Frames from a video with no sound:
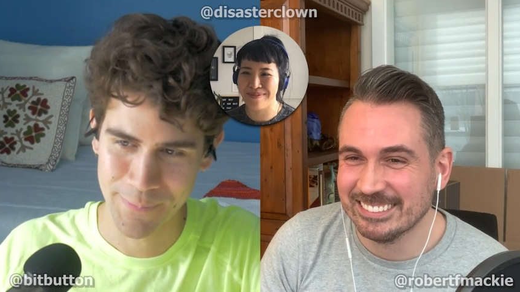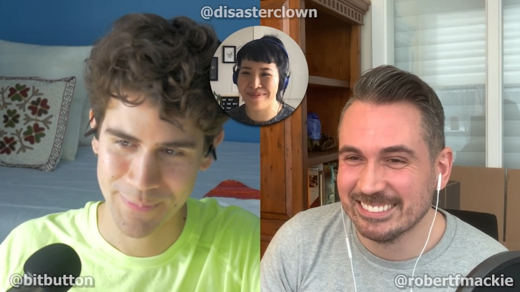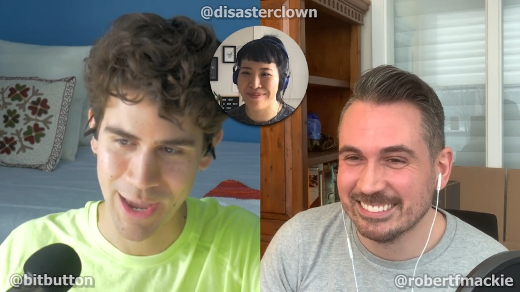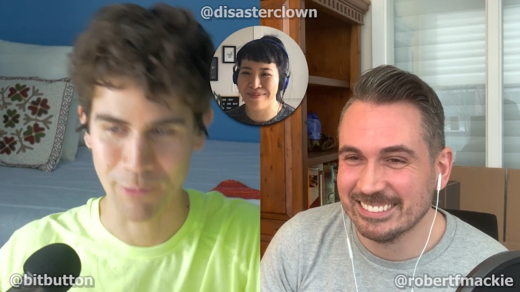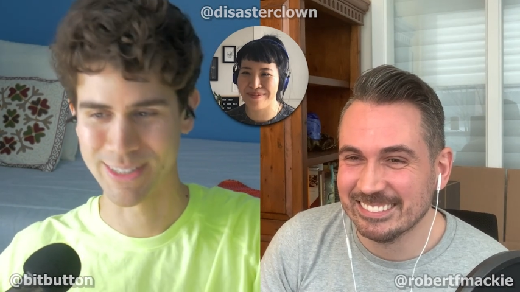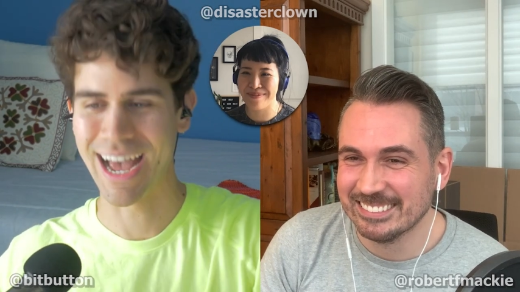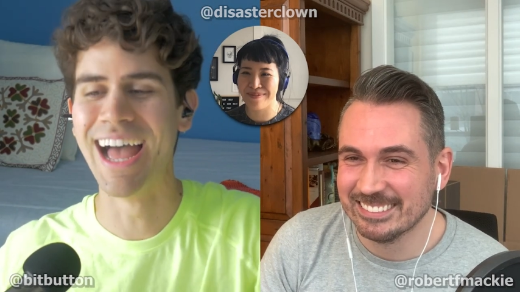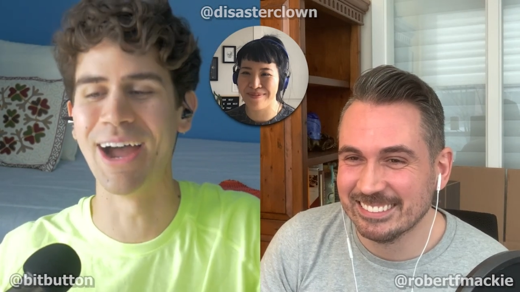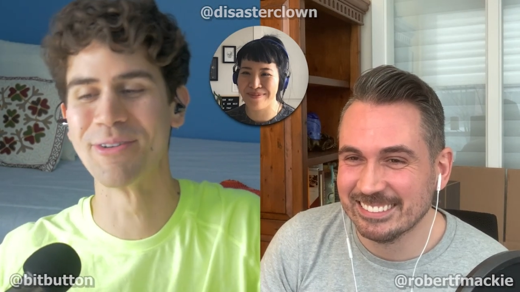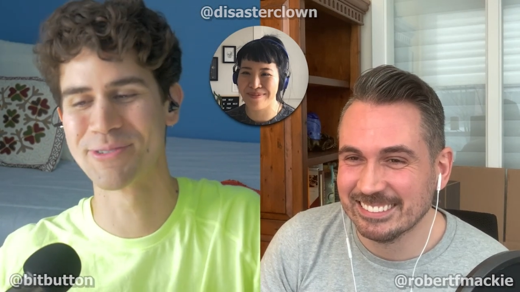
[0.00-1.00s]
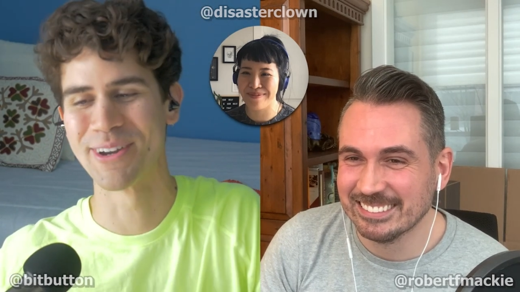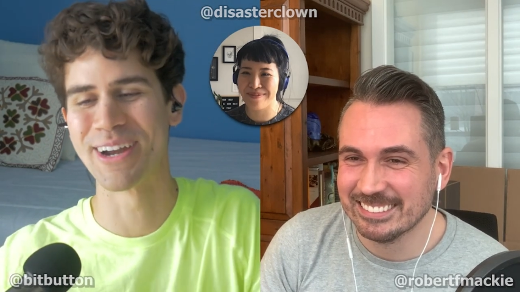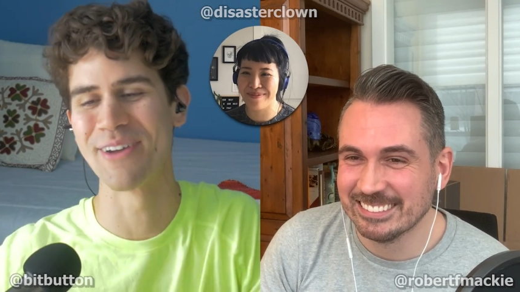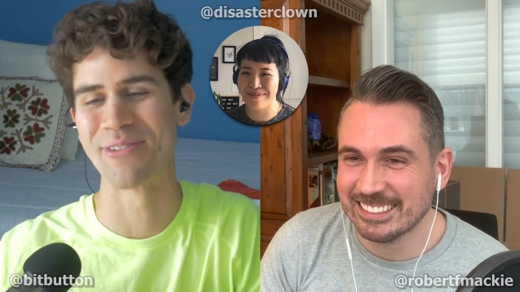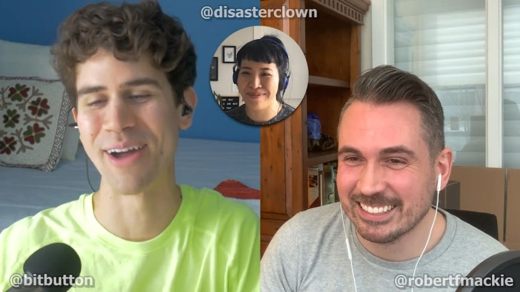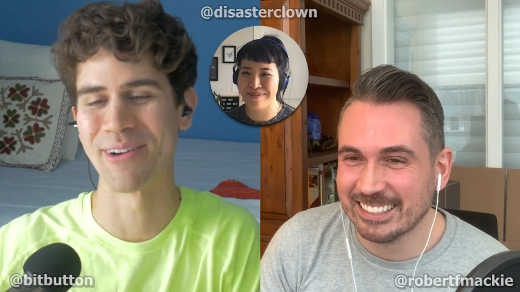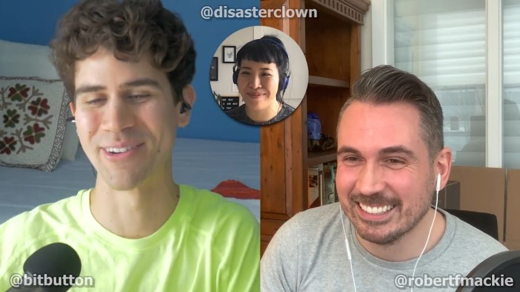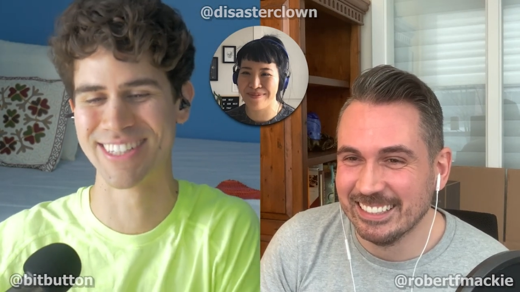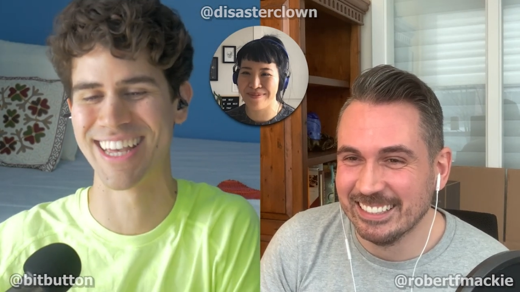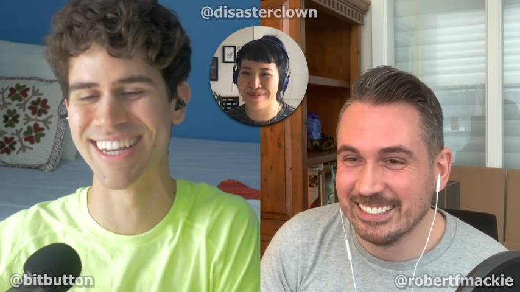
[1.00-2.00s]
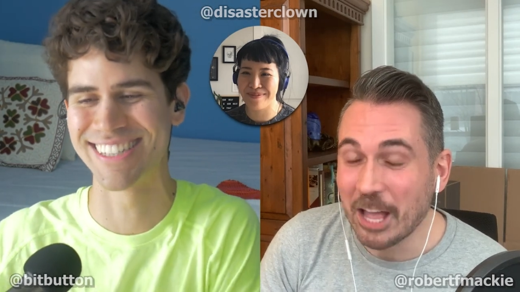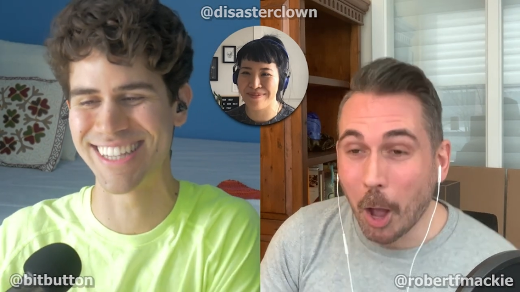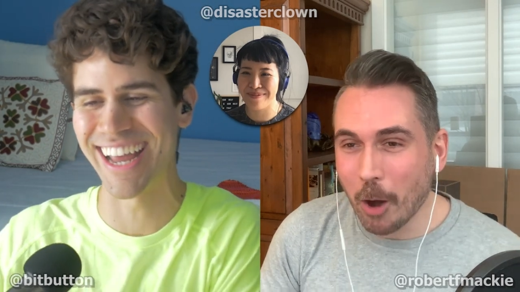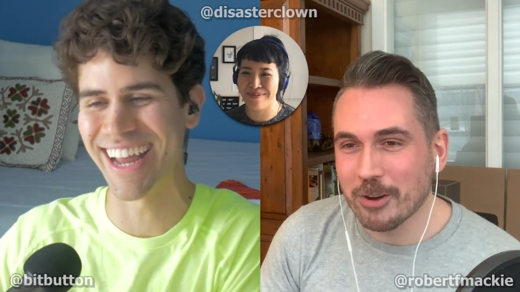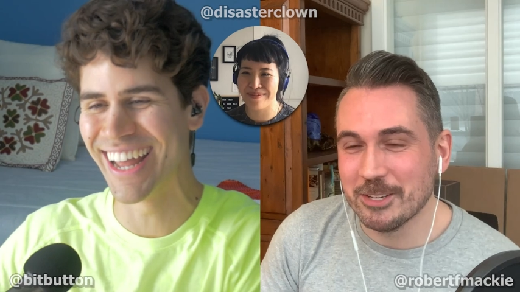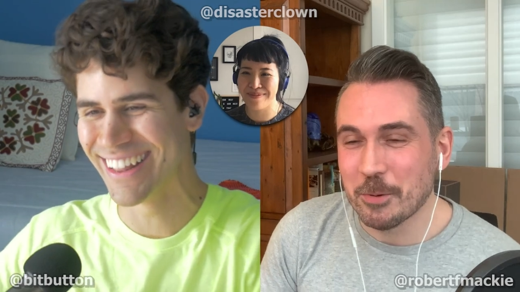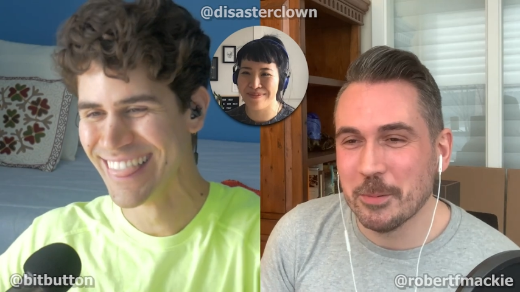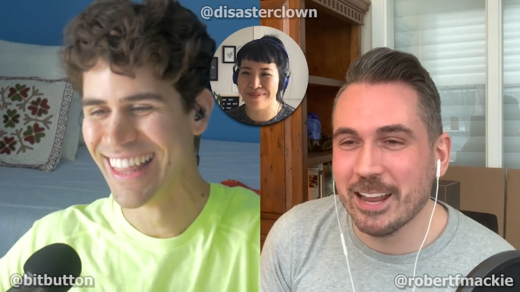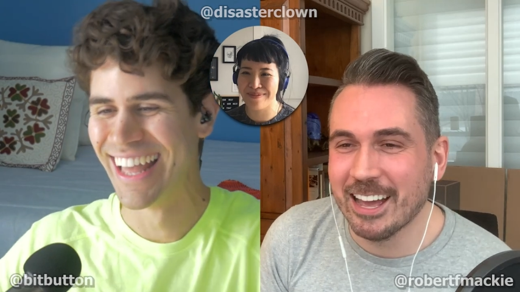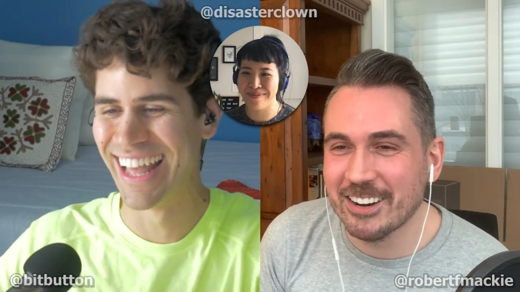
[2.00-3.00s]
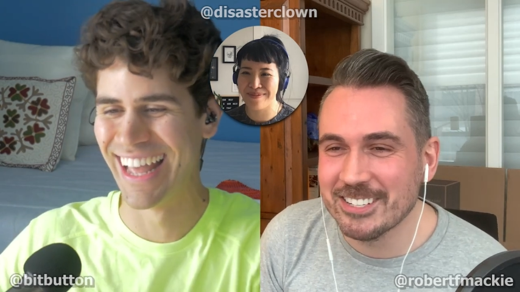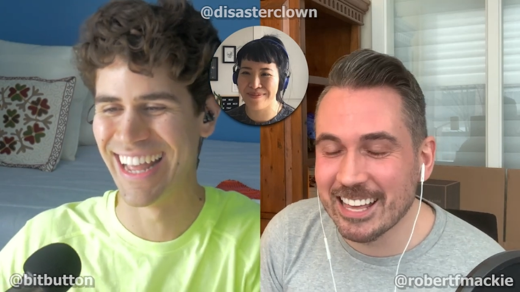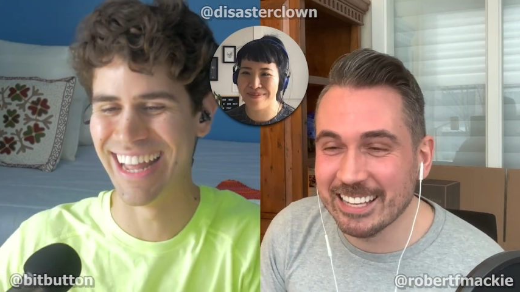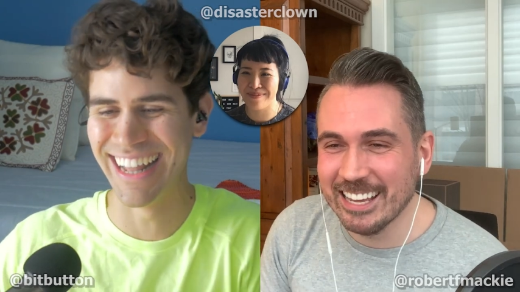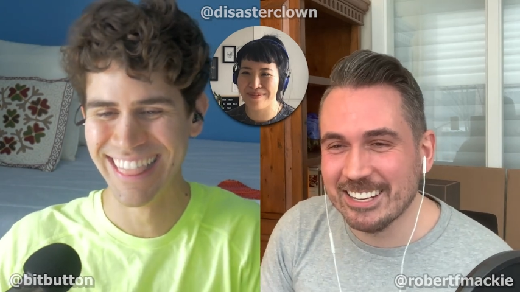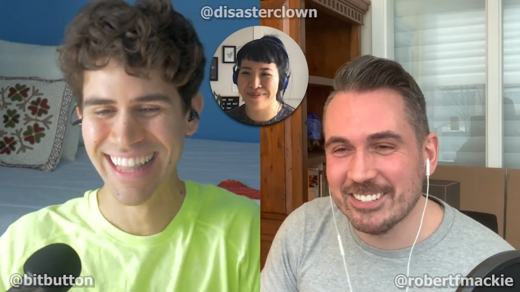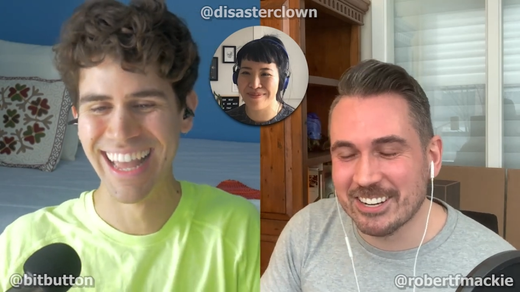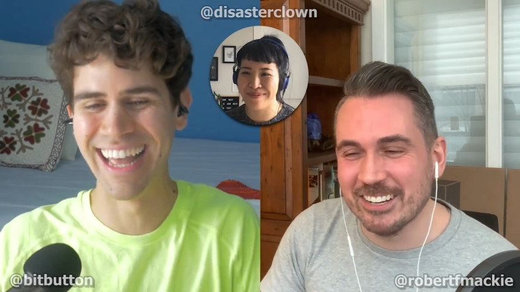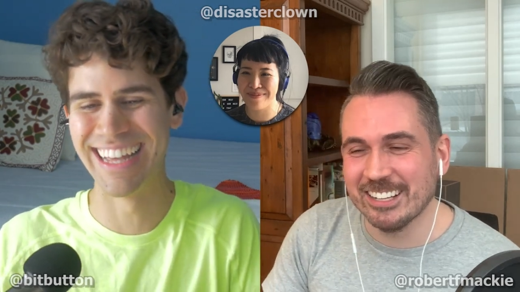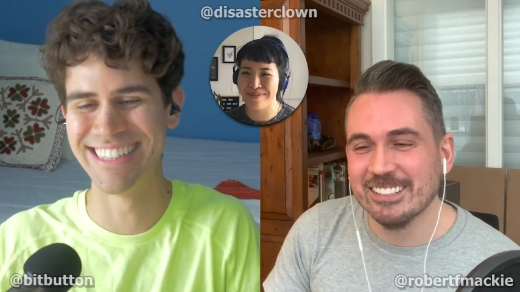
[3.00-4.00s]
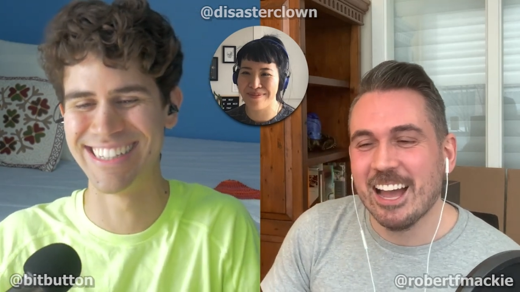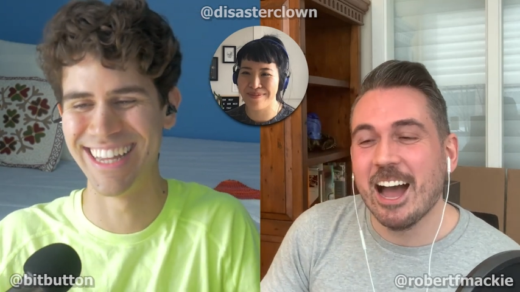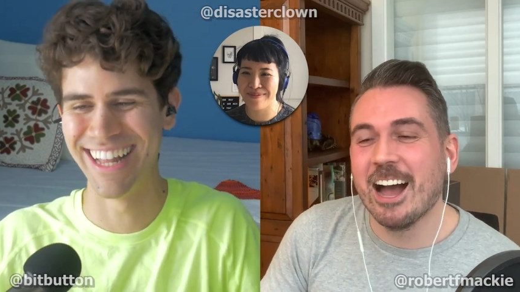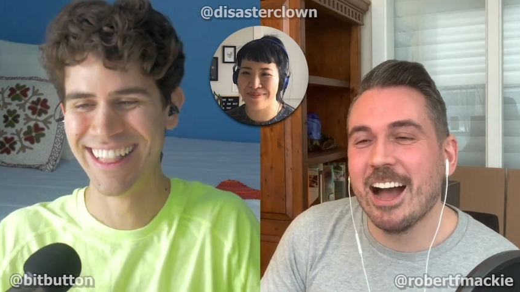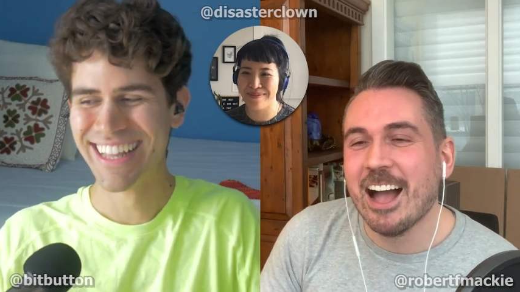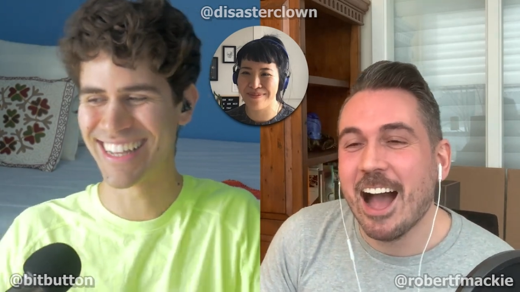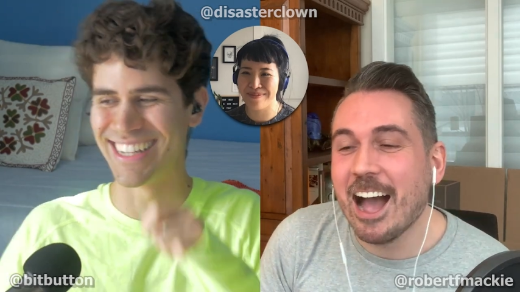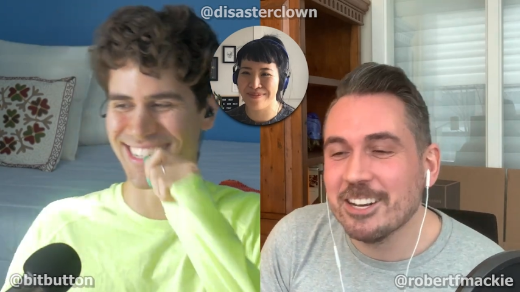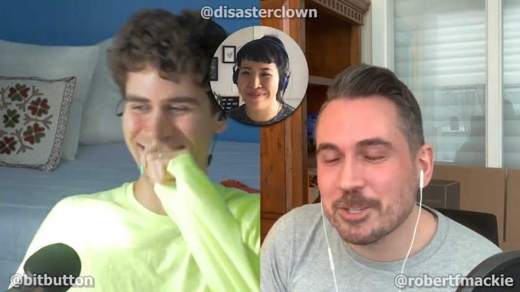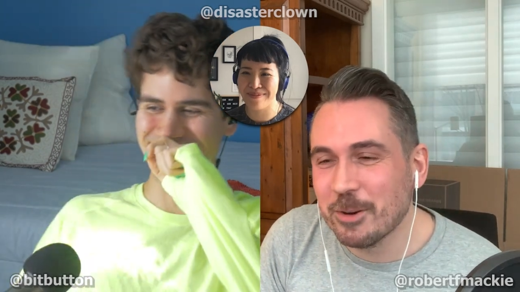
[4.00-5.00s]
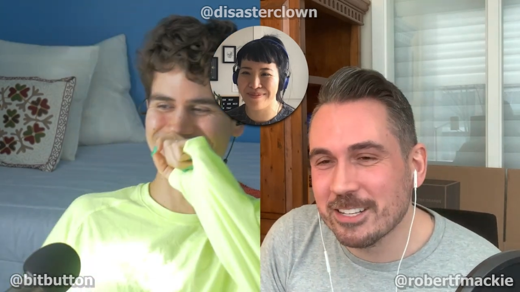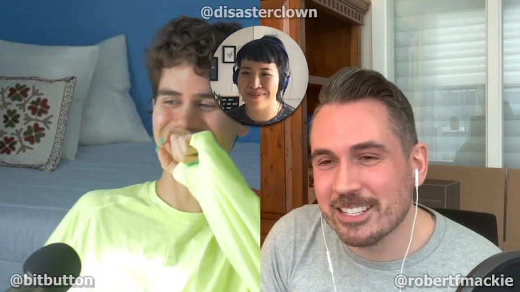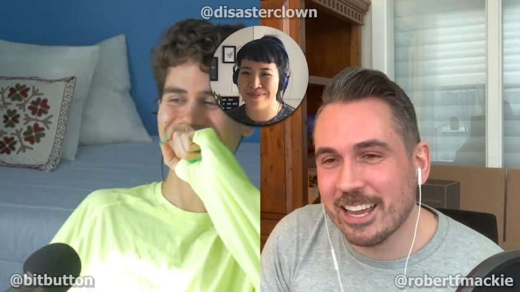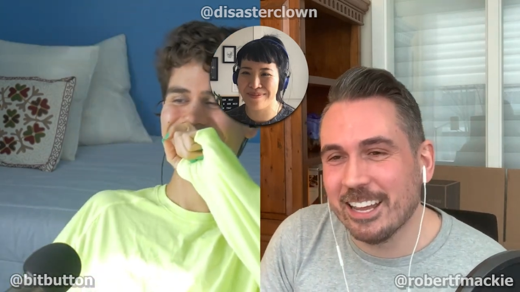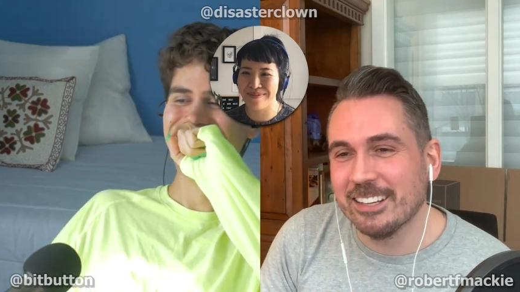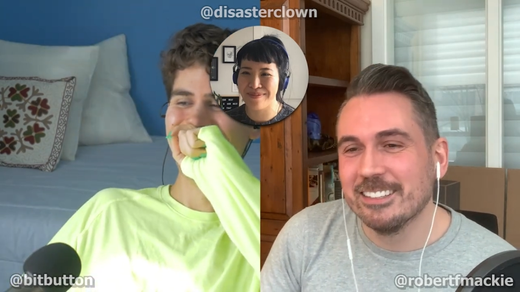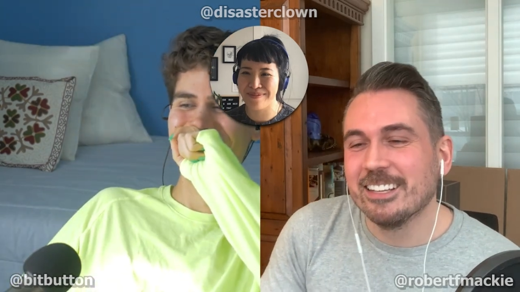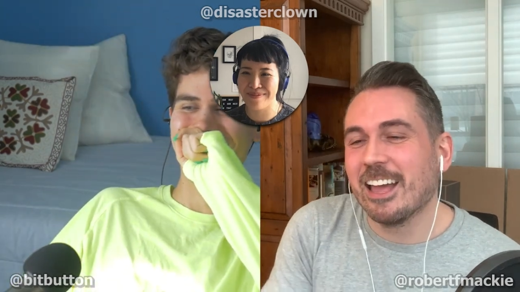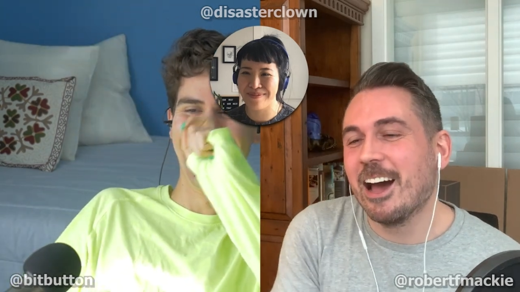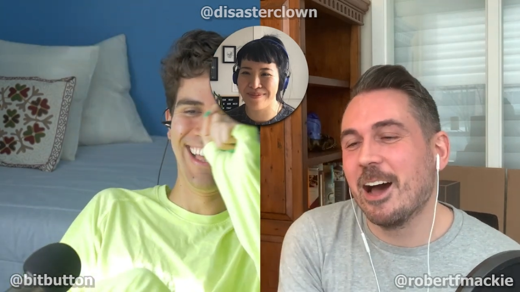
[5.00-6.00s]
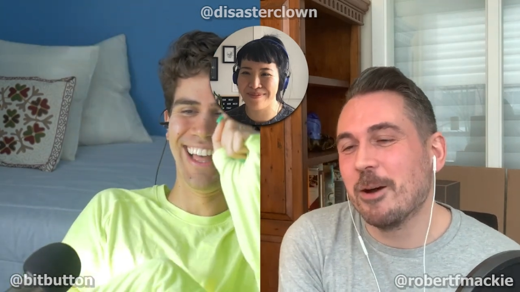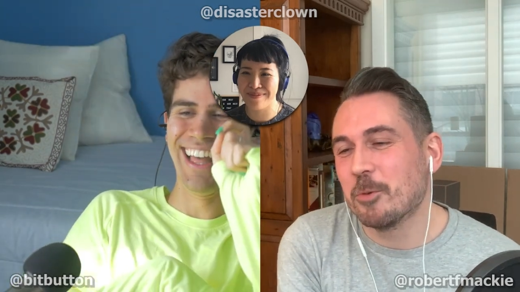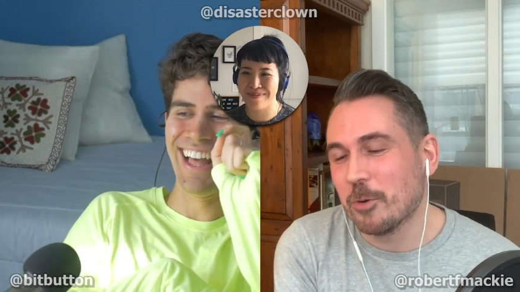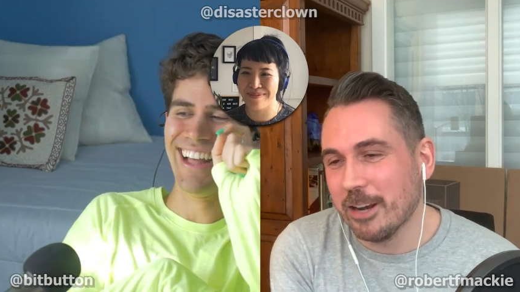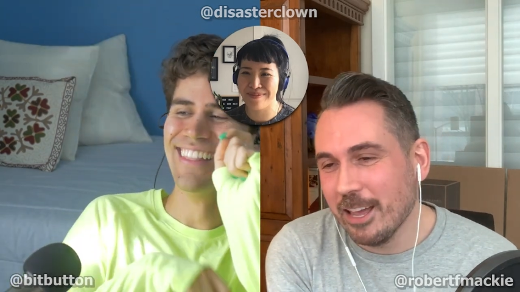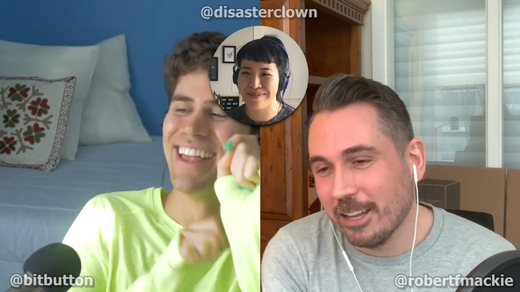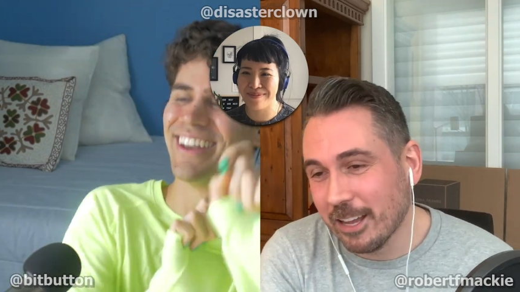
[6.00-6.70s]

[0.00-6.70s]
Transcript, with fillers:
Speaker 1: I was wondering if Robert was going to say. Oh, do you want me to add on to that? Yeah, no, totally. I
Speaker 2: just want to say, Renee, no,